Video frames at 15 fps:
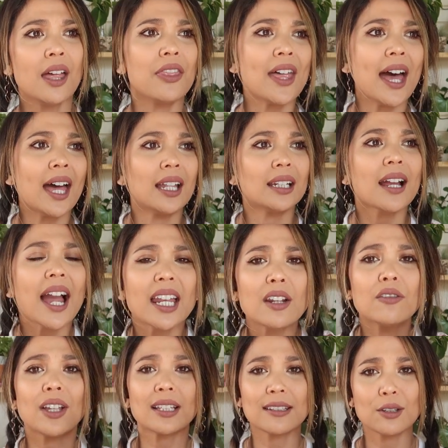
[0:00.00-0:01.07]
that kind
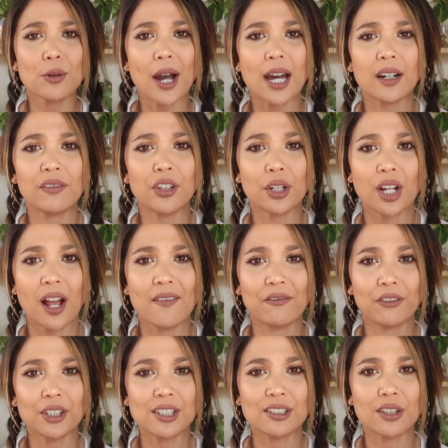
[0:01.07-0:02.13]
of gets you out of your
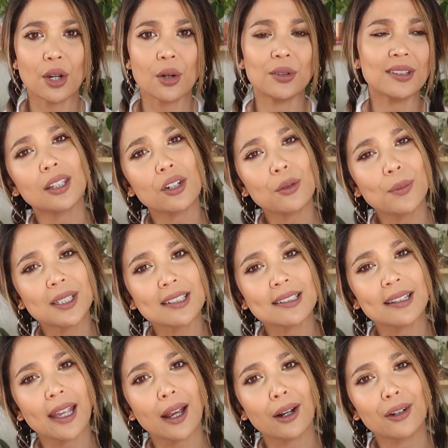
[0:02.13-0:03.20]
comfort zone, a little bit
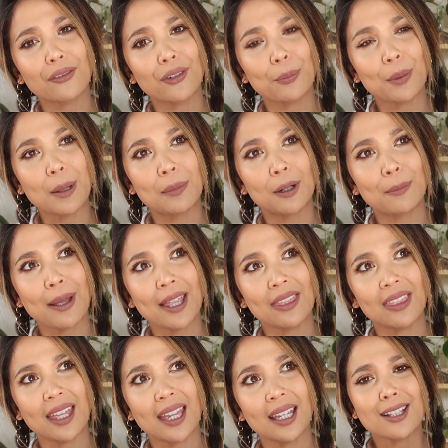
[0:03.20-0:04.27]
scared of what people
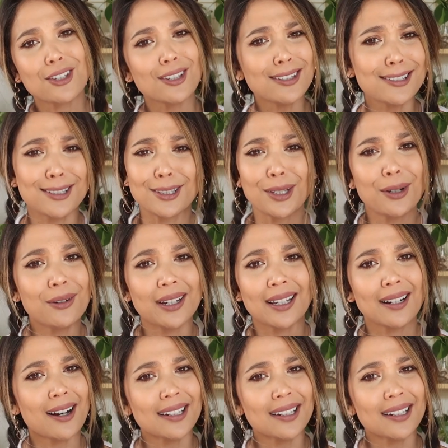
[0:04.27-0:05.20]
may think, just do it.